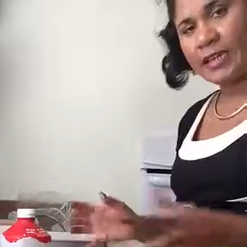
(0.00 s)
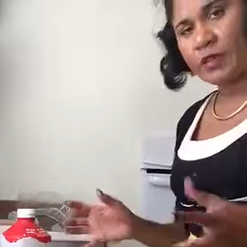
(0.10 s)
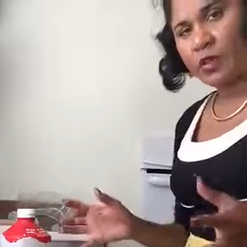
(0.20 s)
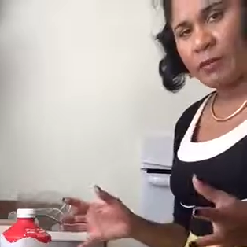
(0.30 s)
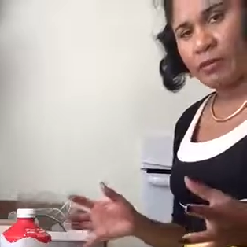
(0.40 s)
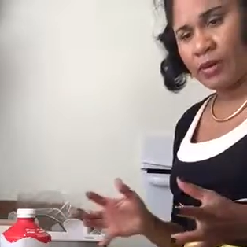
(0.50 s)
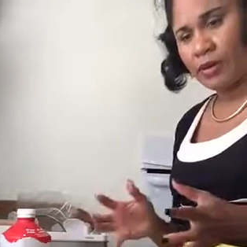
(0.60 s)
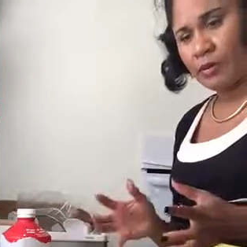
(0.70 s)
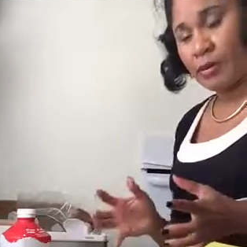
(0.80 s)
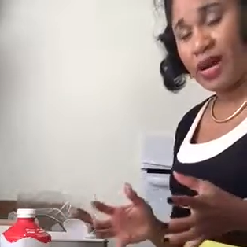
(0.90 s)
egg is what
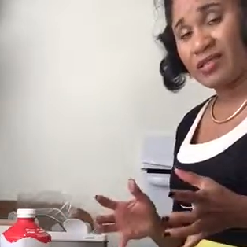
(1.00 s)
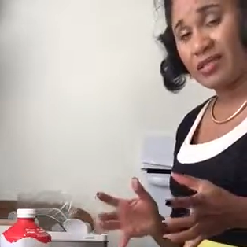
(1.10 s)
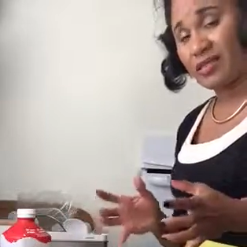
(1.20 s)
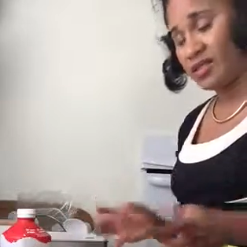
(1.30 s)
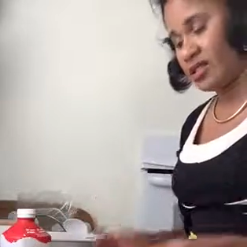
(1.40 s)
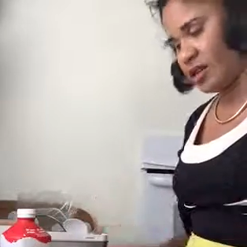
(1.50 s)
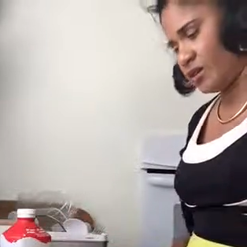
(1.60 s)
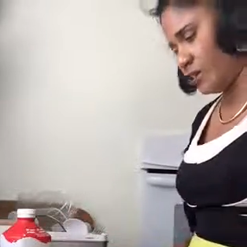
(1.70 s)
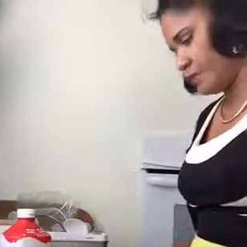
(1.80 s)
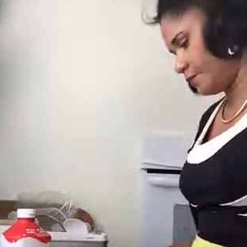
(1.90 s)
brings the pasta
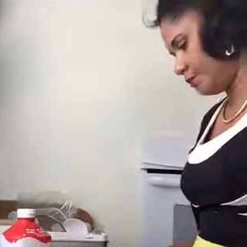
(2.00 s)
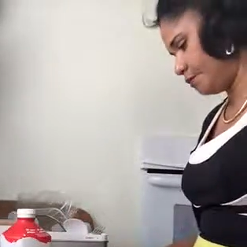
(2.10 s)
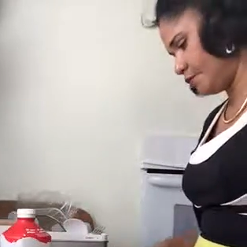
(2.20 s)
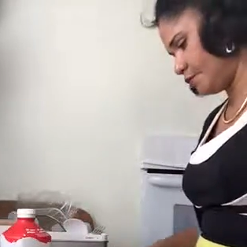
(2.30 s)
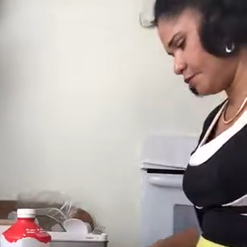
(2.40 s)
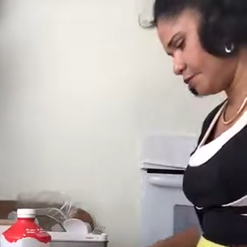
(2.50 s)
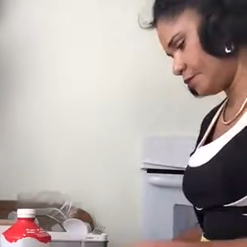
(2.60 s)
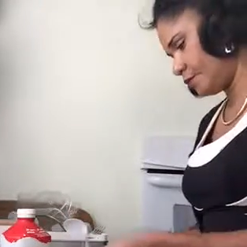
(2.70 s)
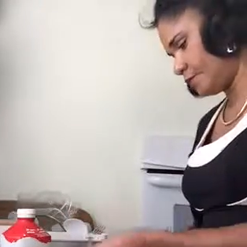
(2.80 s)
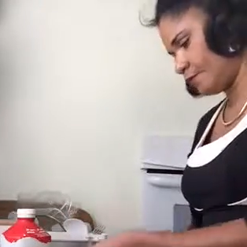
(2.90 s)
together.
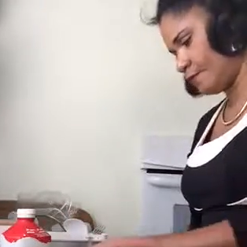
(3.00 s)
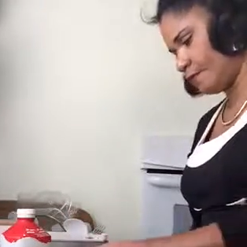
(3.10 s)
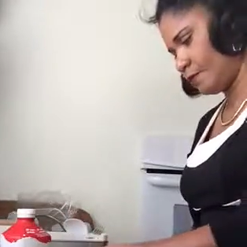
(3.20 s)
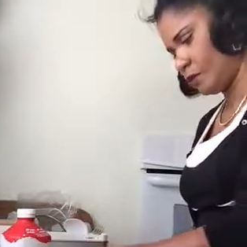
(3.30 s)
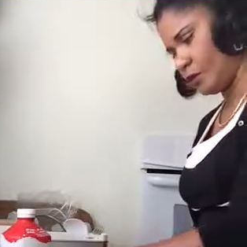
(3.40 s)
I'm